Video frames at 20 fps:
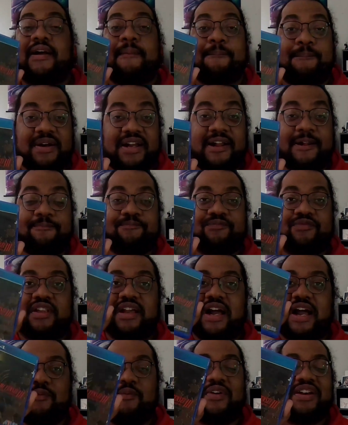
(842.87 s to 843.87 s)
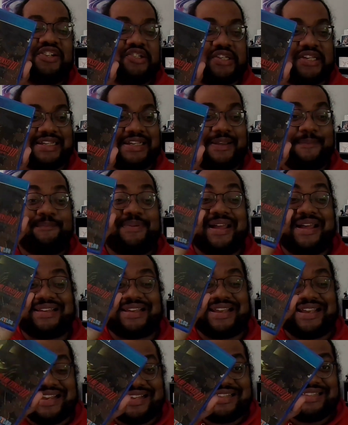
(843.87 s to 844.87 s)
But I want to try to get
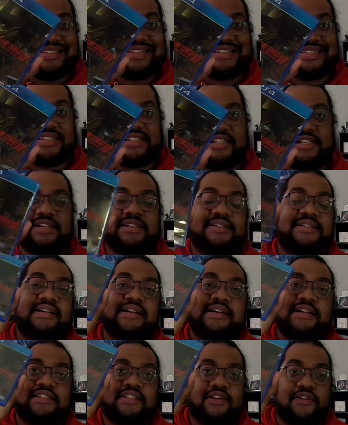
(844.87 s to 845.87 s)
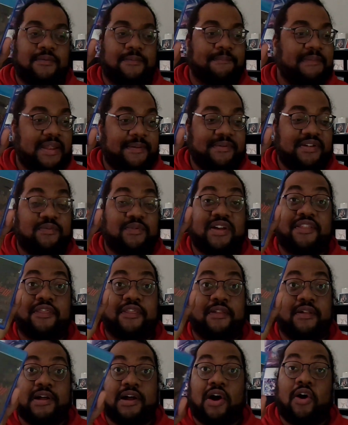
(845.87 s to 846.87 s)
back into the series, so maybe
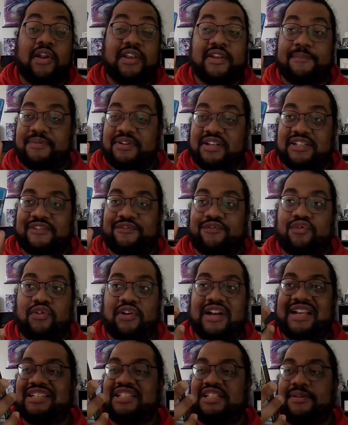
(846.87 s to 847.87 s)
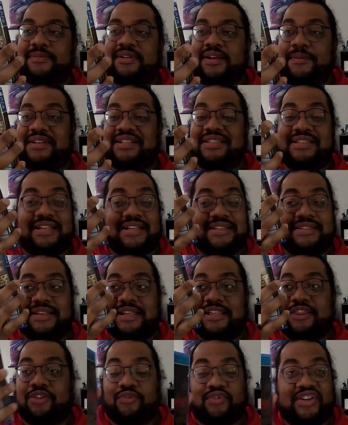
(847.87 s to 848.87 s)
on the PS4 and Shin Megami
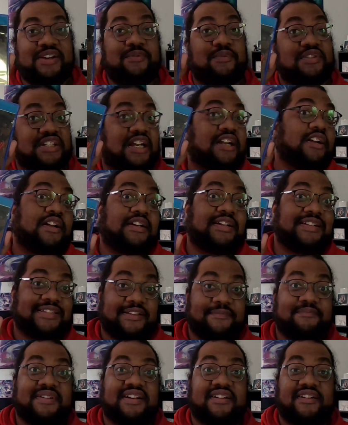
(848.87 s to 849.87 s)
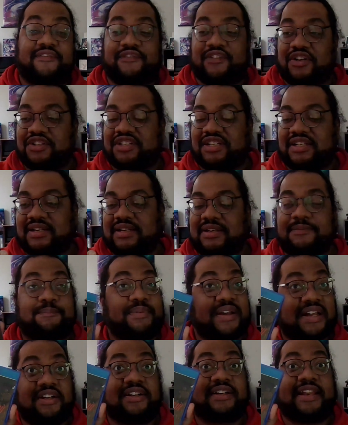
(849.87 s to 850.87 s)
Tensei 3, which I heard is the
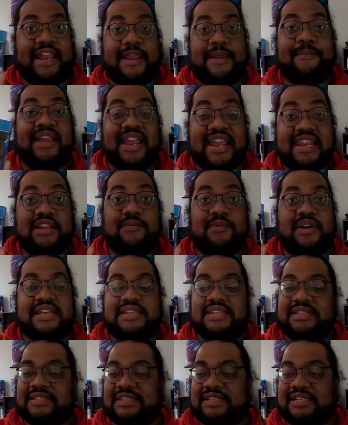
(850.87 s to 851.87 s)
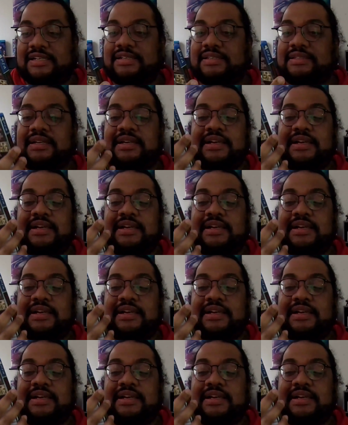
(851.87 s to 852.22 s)
better game anyway in the series,